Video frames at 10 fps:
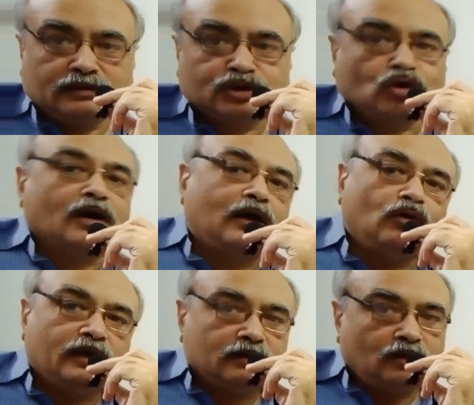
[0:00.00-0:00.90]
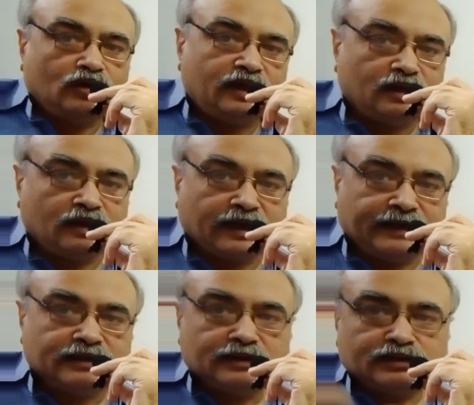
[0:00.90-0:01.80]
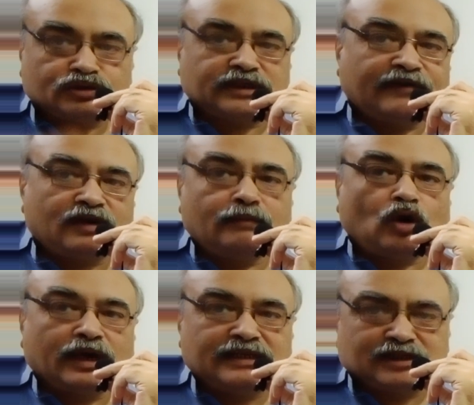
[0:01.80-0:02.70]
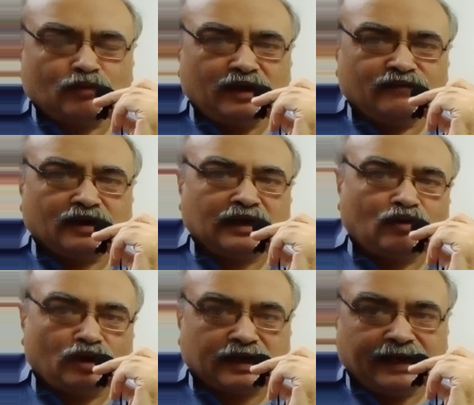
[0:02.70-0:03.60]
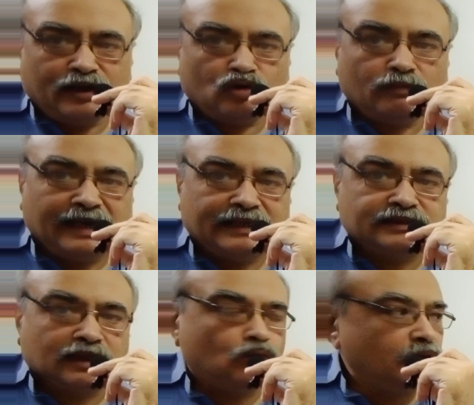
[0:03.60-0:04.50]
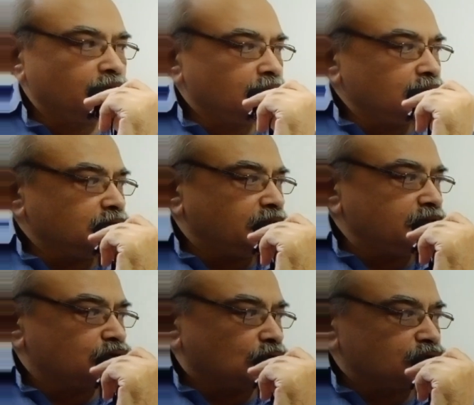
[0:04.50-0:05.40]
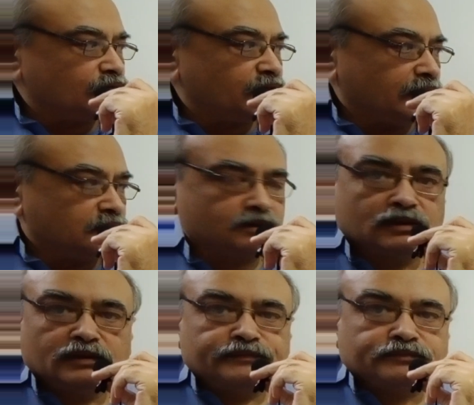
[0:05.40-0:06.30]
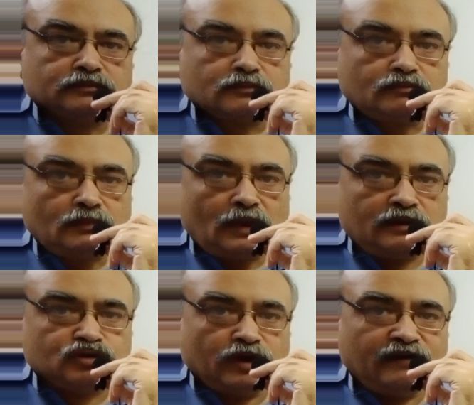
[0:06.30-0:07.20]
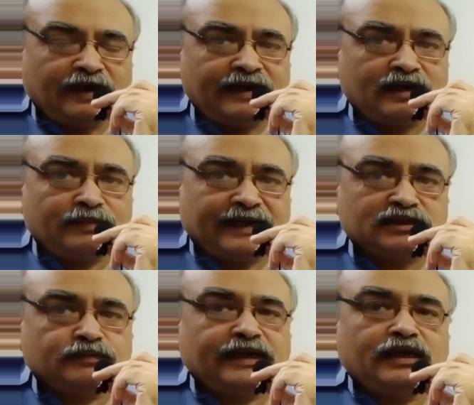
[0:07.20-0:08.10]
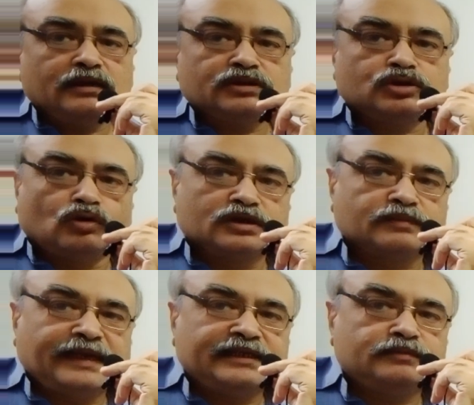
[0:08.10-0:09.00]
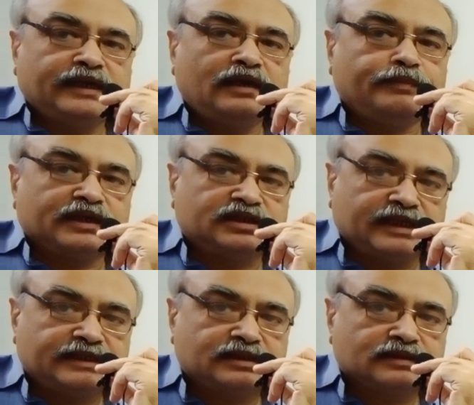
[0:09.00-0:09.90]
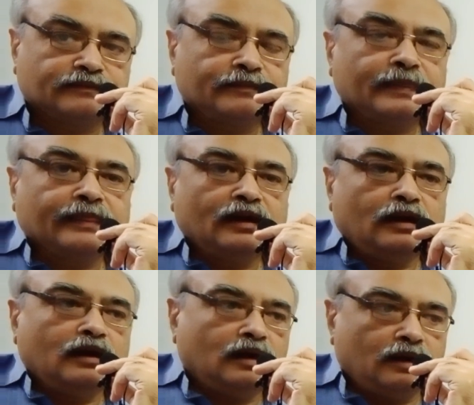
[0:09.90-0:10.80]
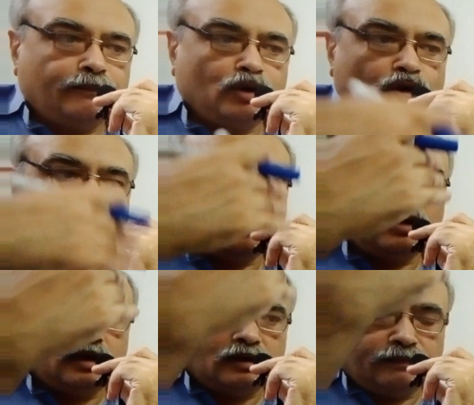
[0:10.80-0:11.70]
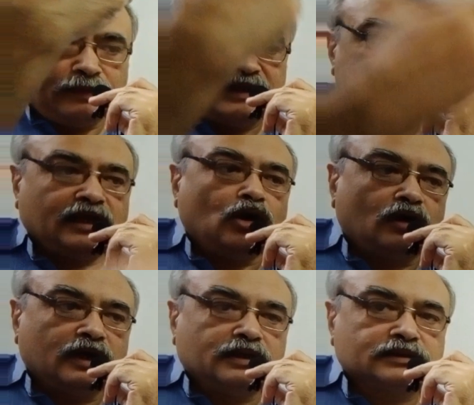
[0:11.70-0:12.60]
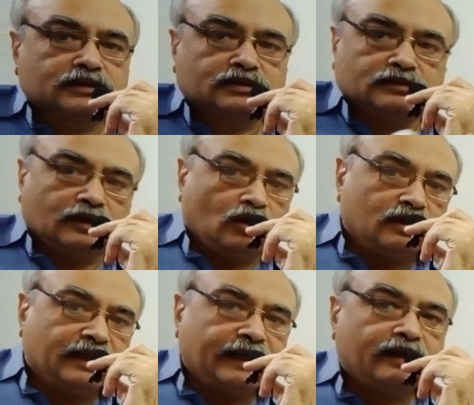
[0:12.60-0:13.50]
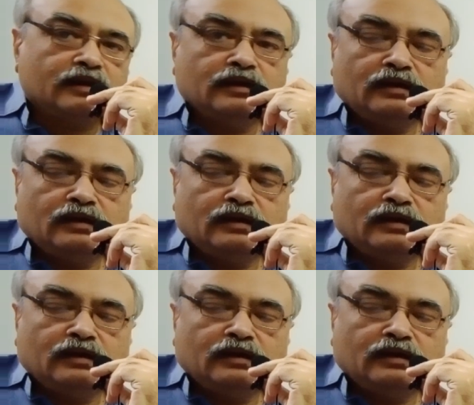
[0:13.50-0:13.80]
stock out on the other end. So several models have been worked out trying to balance out these sorts of things. So inventory management, stores management, purchase, placing orders and all that,